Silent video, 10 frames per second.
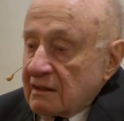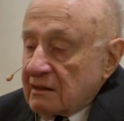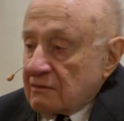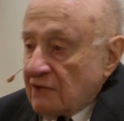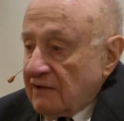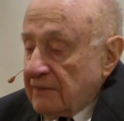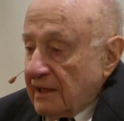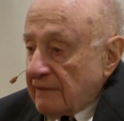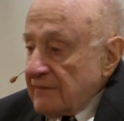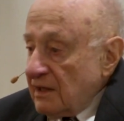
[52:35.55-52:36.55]
drive
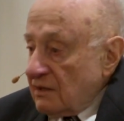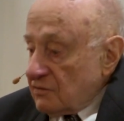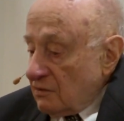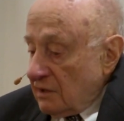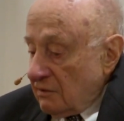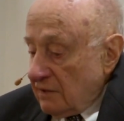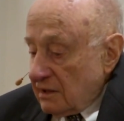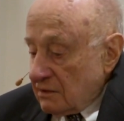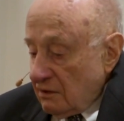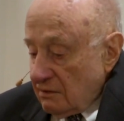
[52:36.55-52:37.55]
back. So Harriet
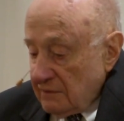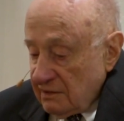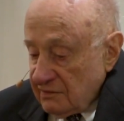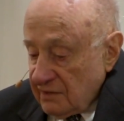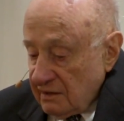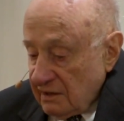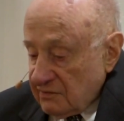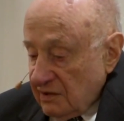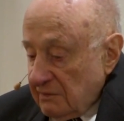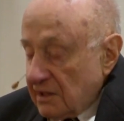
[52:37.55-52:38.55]
called me and said, next
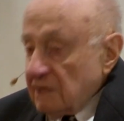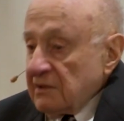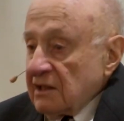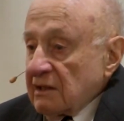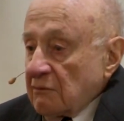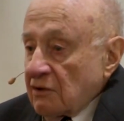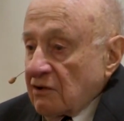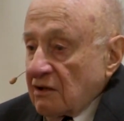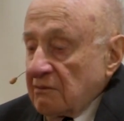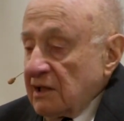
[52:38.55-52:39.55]
time you come in, I want you
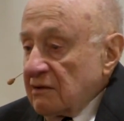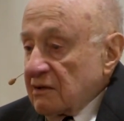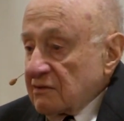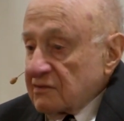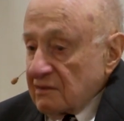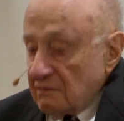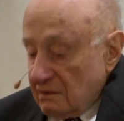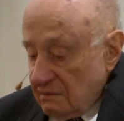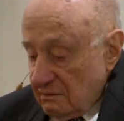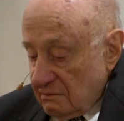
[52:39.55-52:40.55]
to meet this
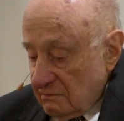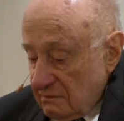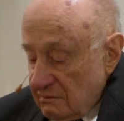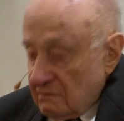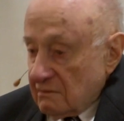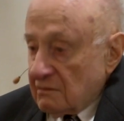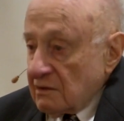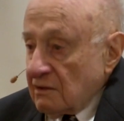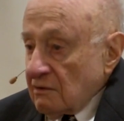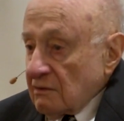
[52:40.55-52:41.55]
uh,
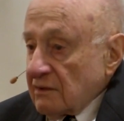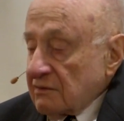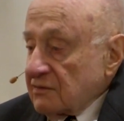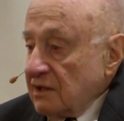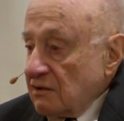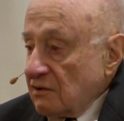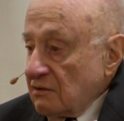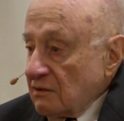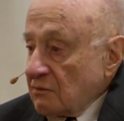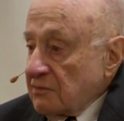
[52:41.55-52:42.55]
girl that's teaching
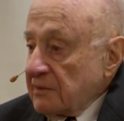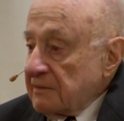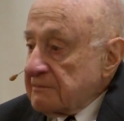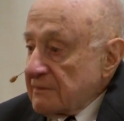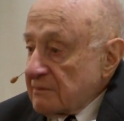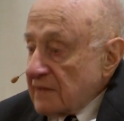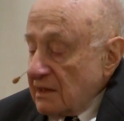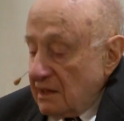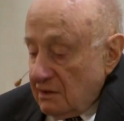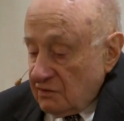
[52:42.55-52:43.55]
here with me.
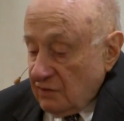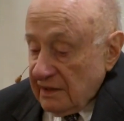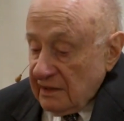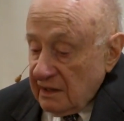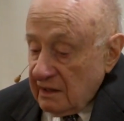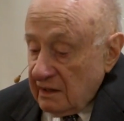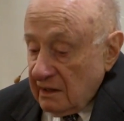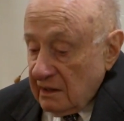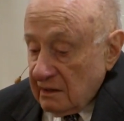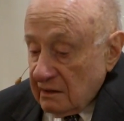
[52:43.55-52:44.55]
So I did,
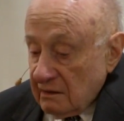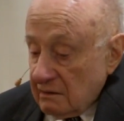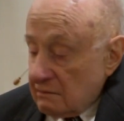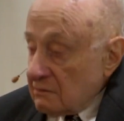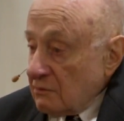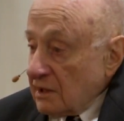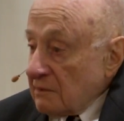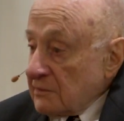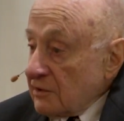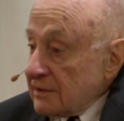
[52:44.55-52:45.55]
and uh, we got
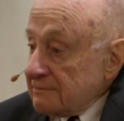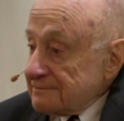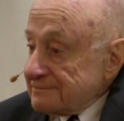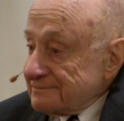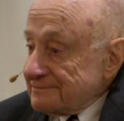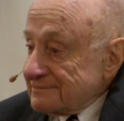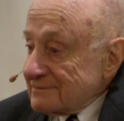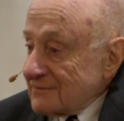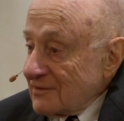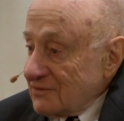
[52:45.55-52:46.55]
married.
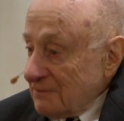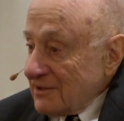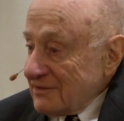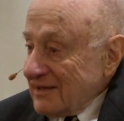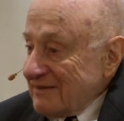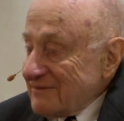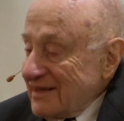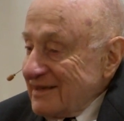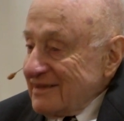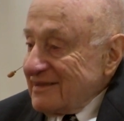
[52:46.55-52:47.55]
Simple as
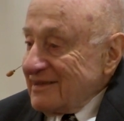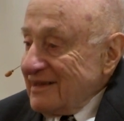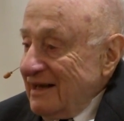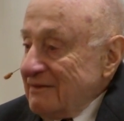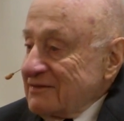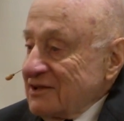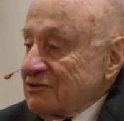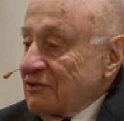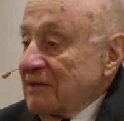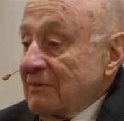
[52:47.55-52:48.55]
that. Eight, six
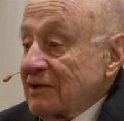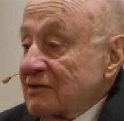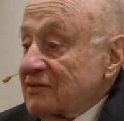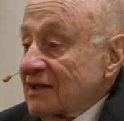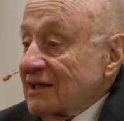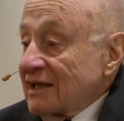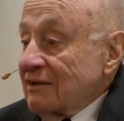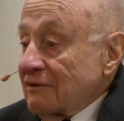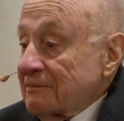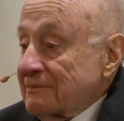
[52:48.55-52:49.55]
or eight months later.